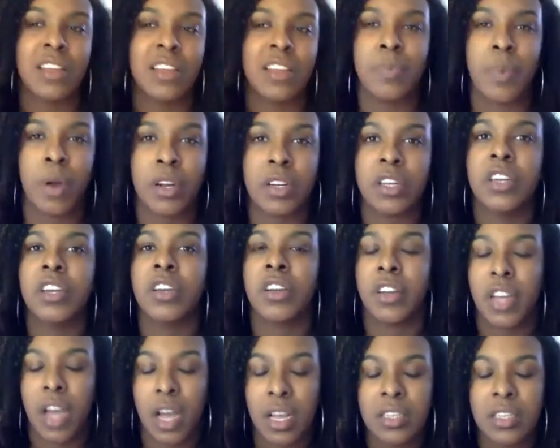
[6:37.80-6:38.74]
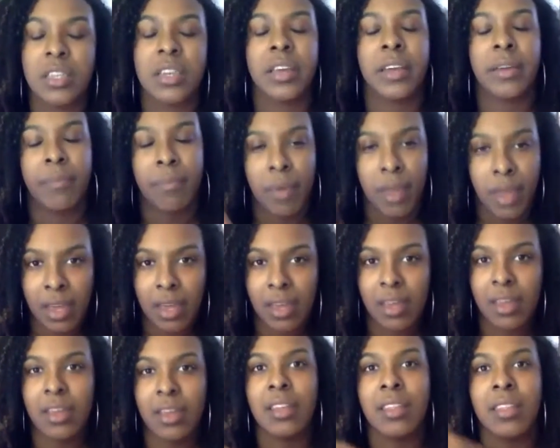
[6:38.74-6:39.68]
of sparked a curiosity in me
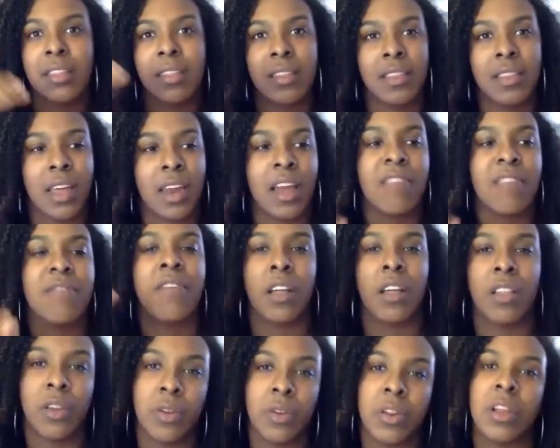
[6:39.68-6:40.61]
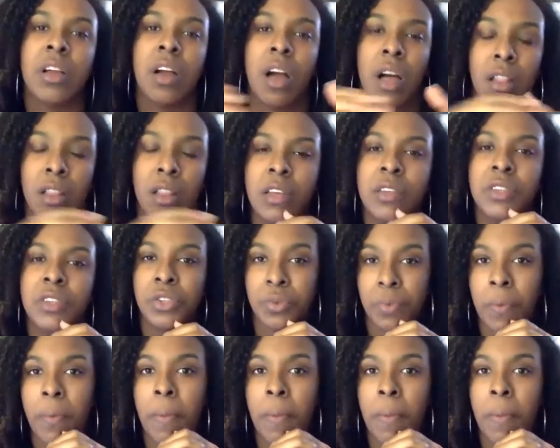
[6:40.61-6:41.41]
that I followed in college.